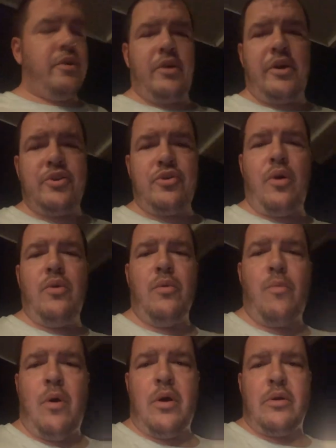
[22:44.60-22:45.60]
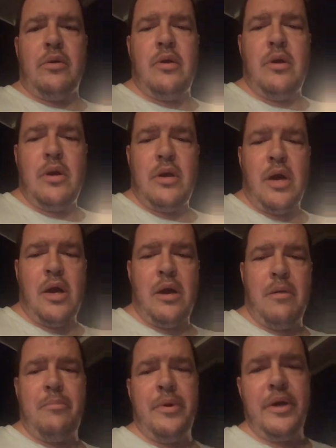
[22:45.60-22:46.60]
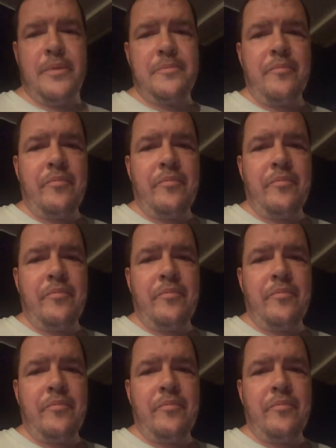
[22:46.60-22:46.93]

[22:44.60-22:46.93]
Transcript: to control the water. But